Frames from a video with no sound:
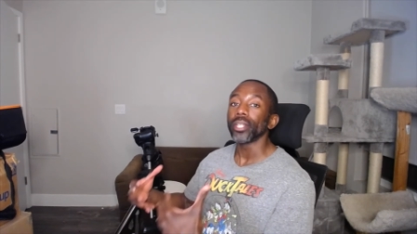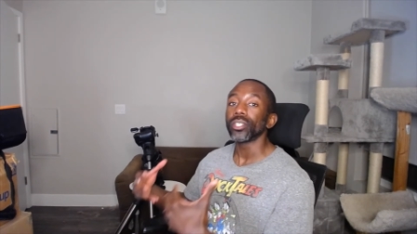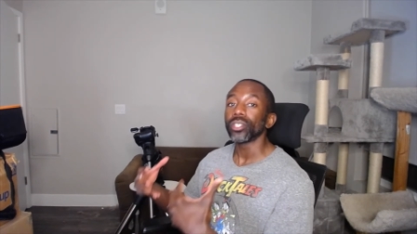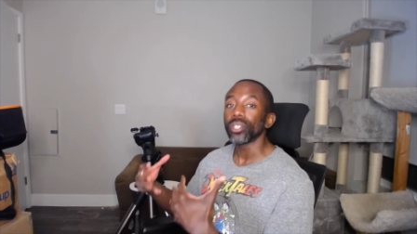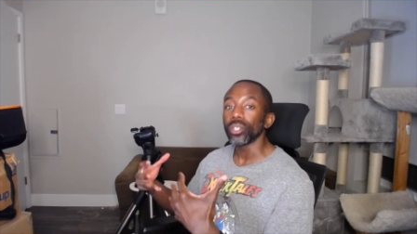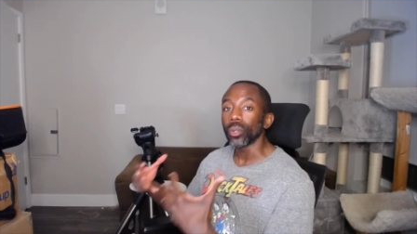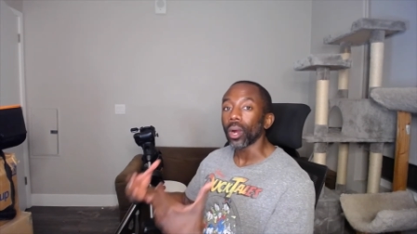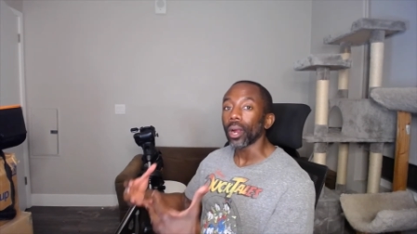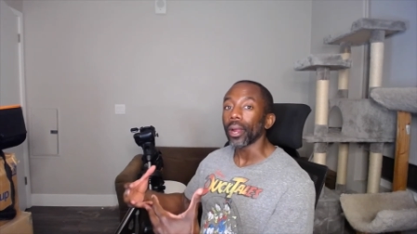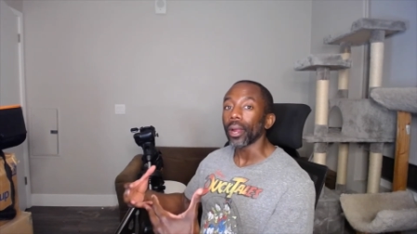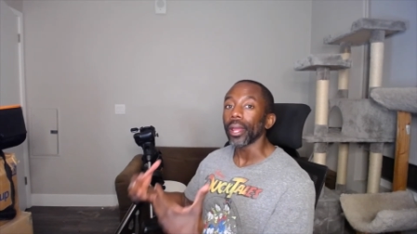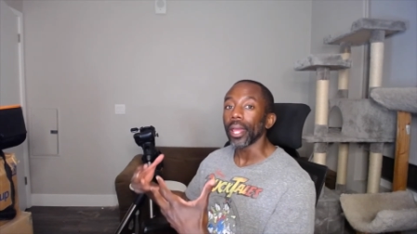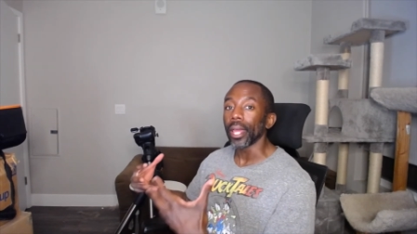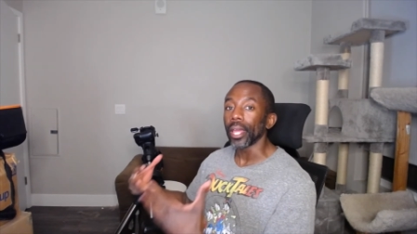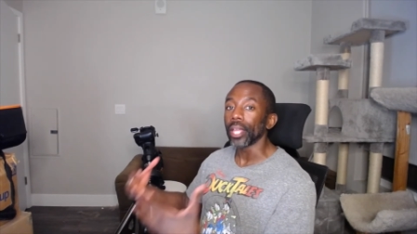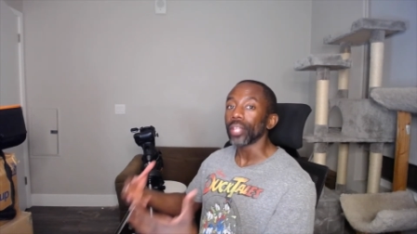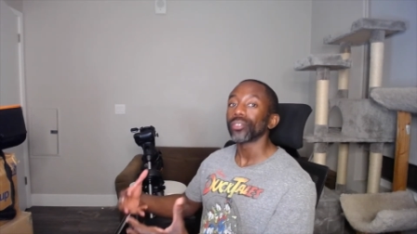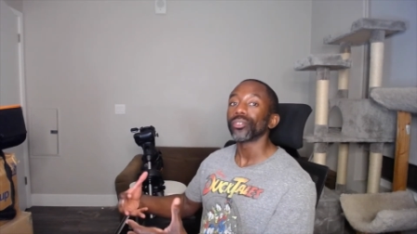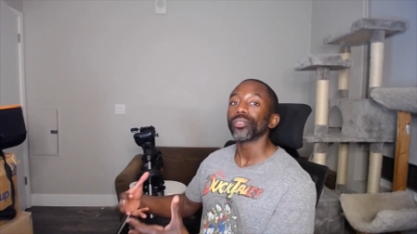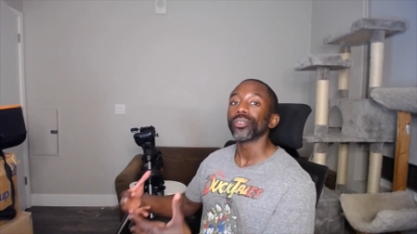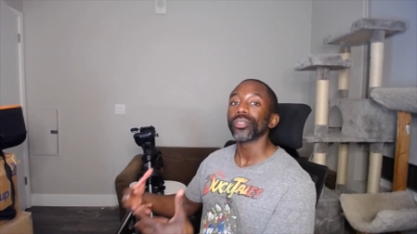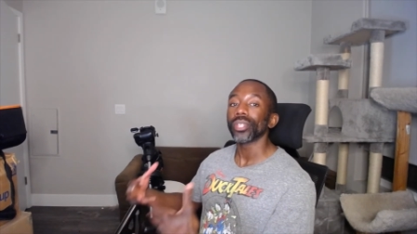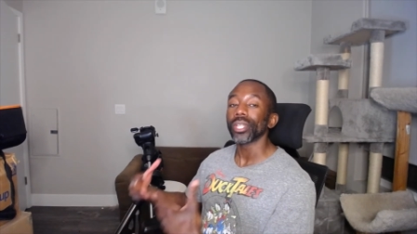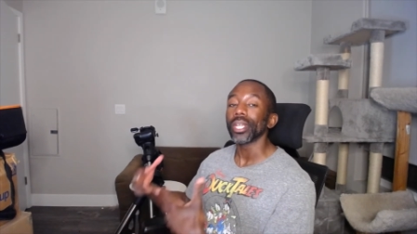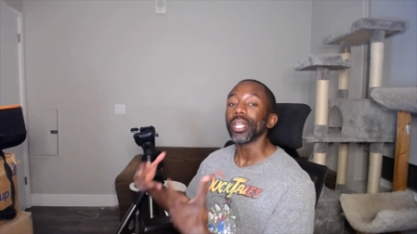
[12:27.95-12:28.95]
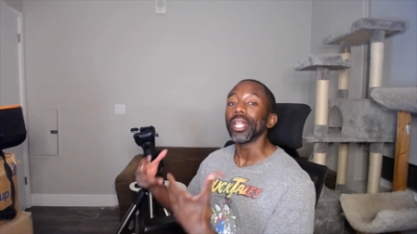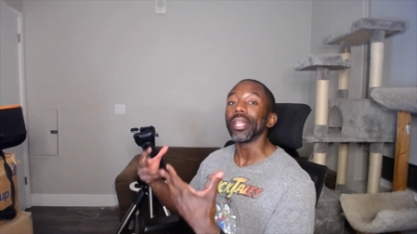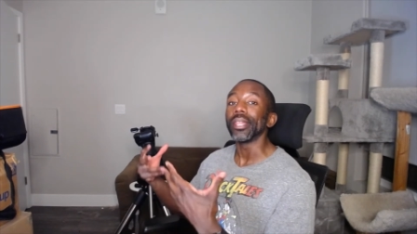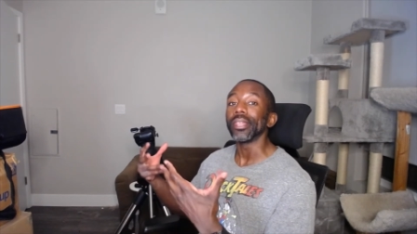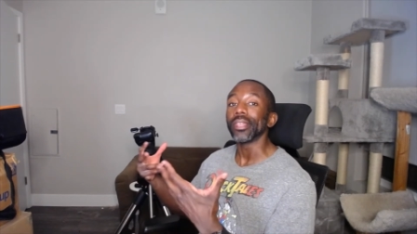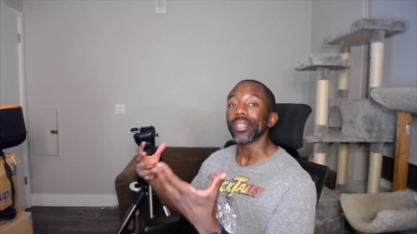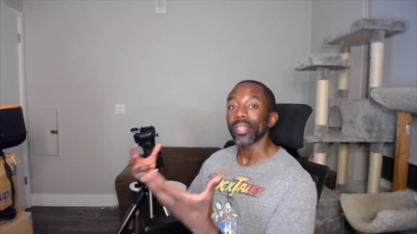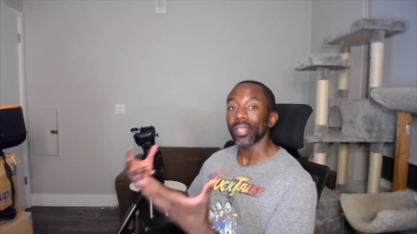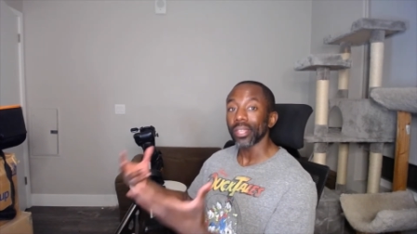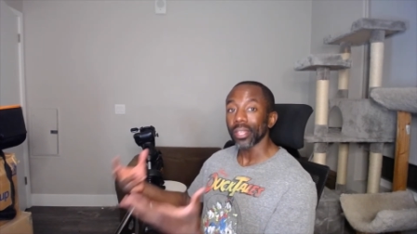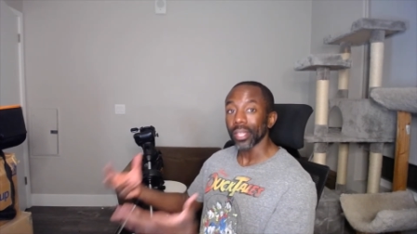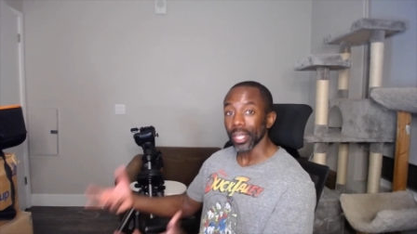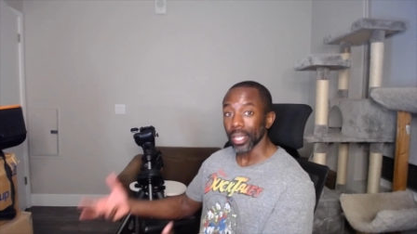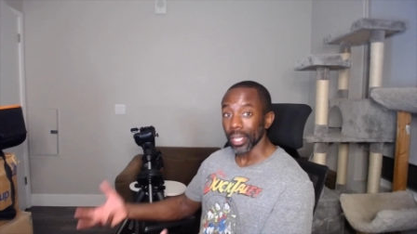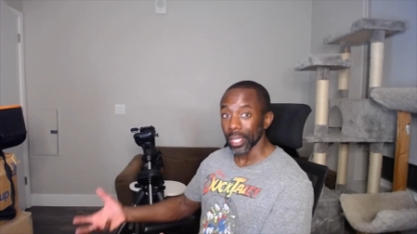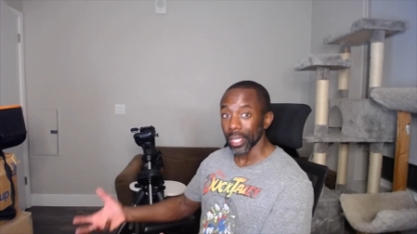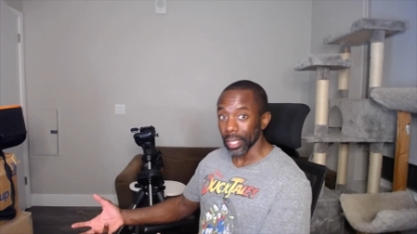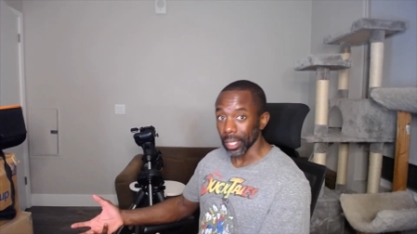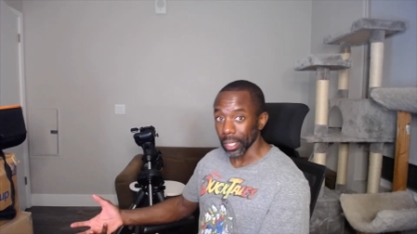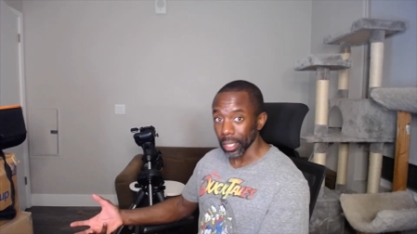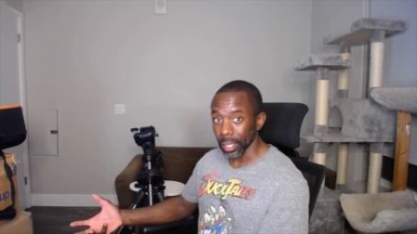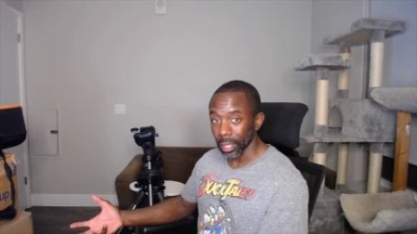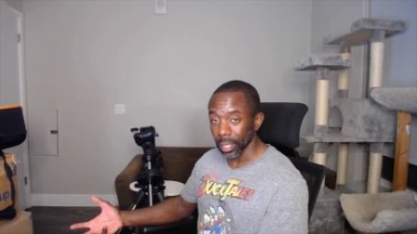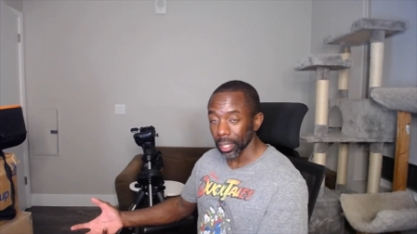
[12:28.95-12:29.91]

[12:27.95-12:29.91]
you are interested in seeing.